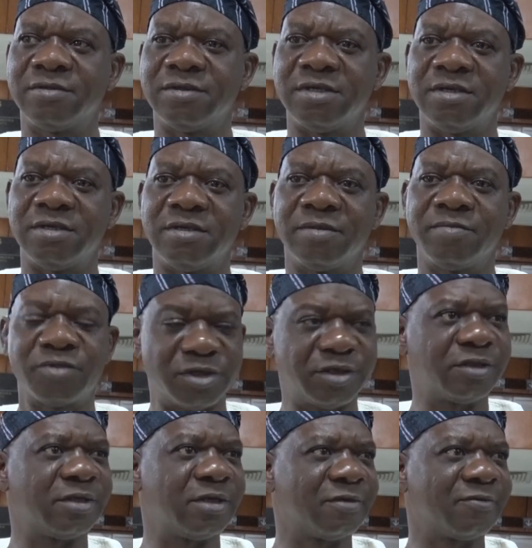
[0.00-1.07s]
to the
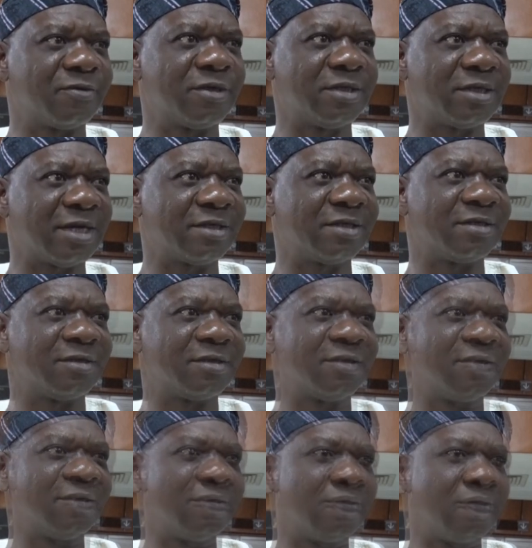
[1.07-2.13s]
President for his
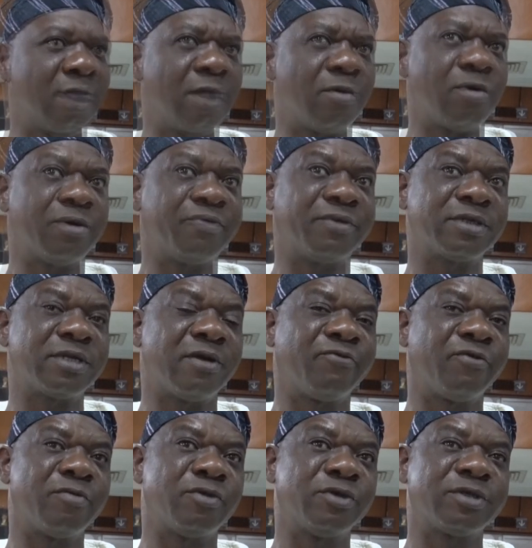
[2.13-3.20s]
assent. Well, first and
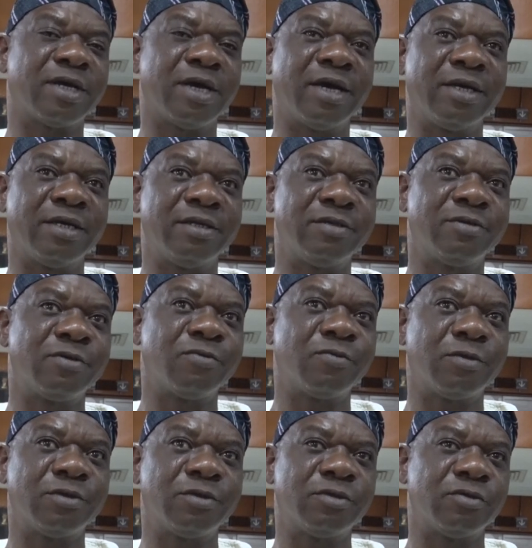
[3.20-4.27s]
foremost, I don't
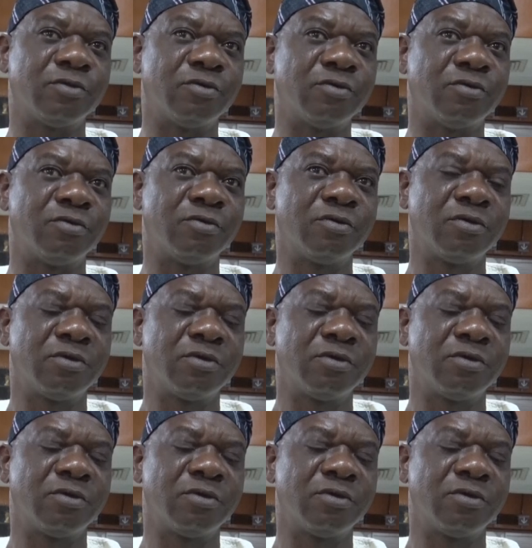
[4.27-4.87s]
want to